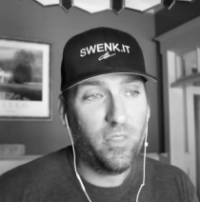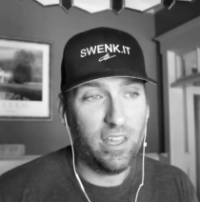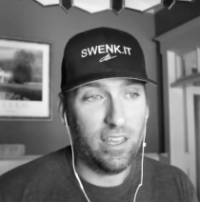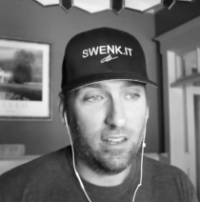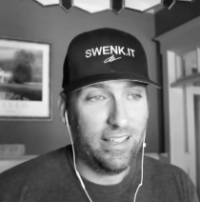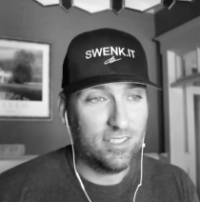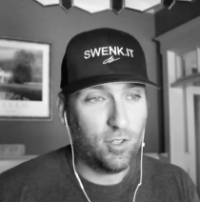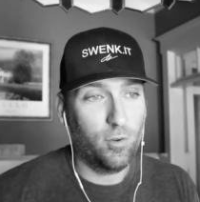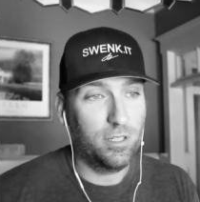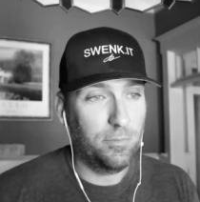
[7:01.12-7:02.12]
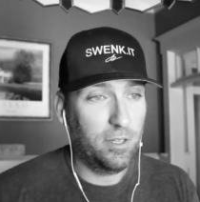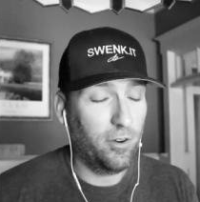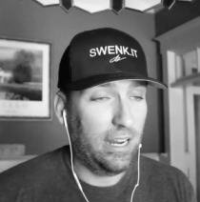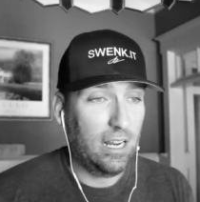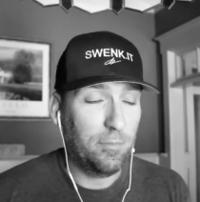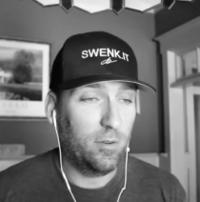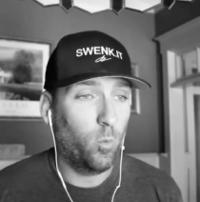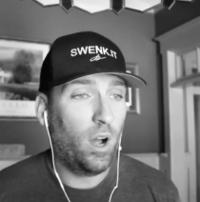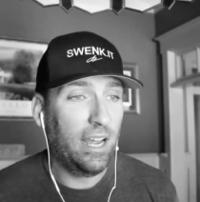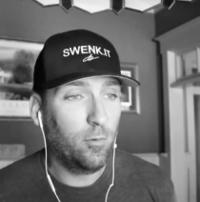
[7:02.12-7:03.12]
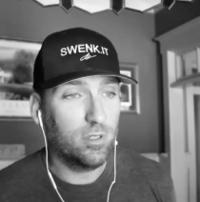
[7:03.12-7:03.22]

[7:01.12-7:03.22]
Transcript: thing that's going to be great. I mean, why